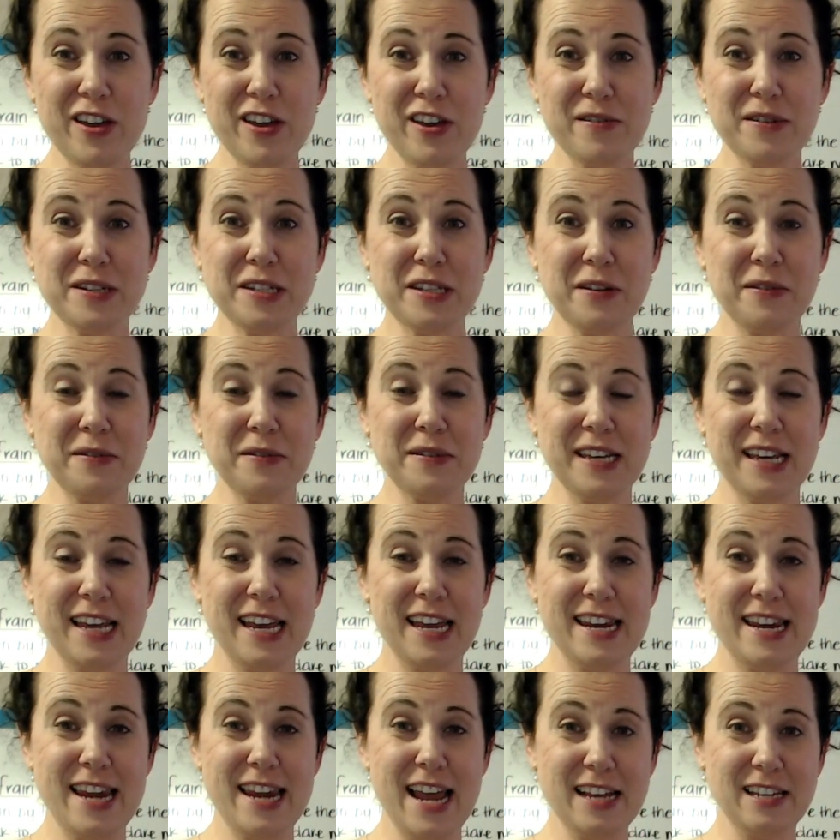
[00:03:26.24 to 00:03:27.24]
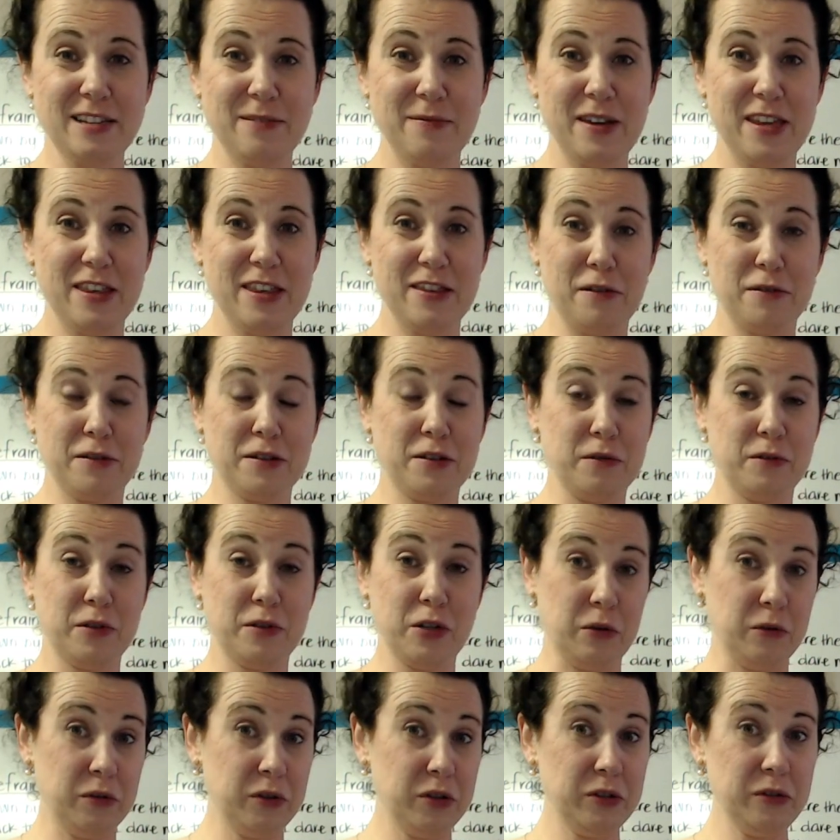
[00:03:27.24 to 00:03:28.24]
those again next week, though, so don't
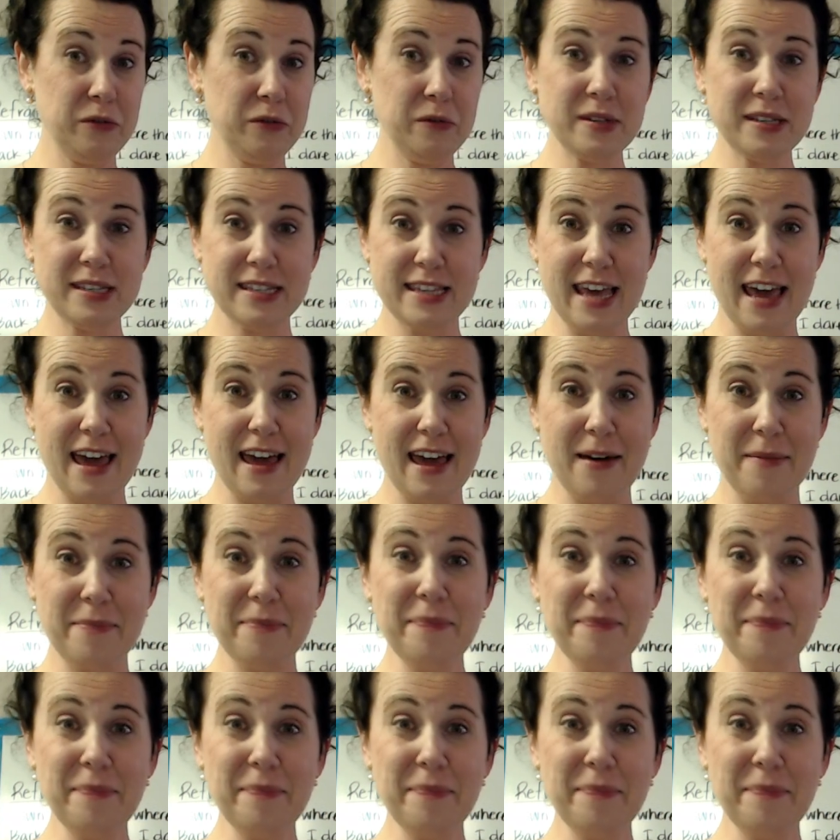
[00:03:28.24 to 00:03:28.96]
lose them.